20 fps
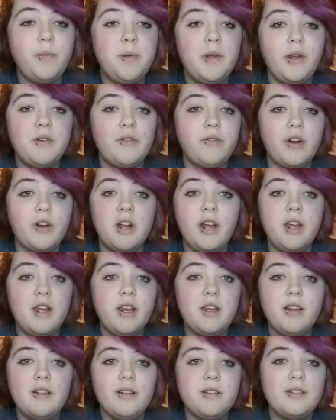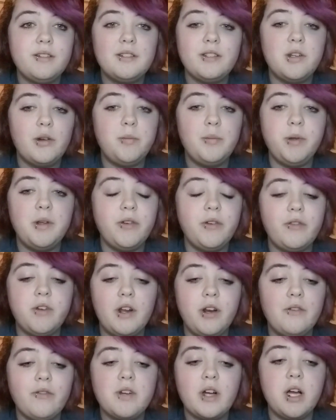don't be afraid. Don't be
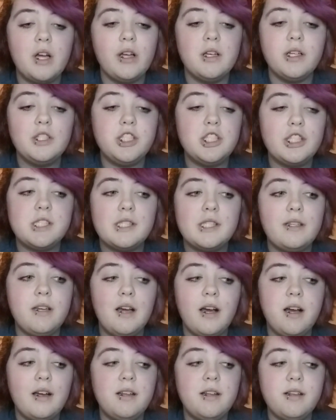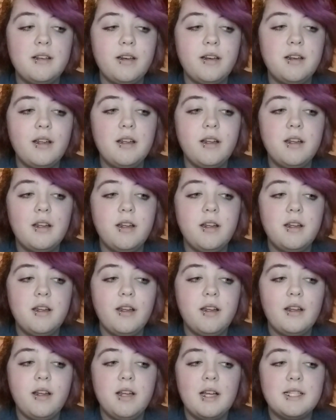afraid of college. It's not
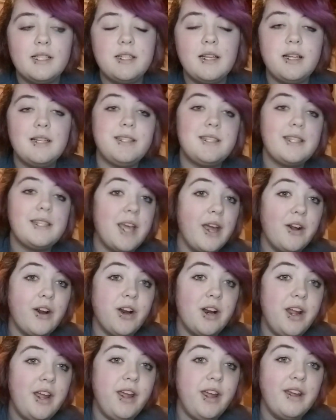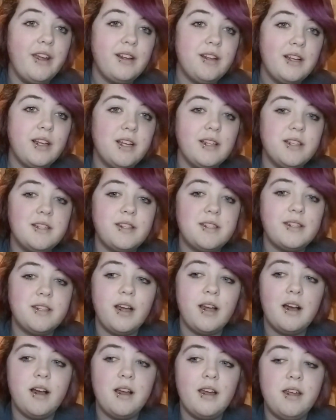scary.
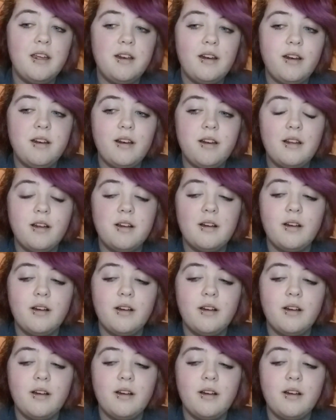It's not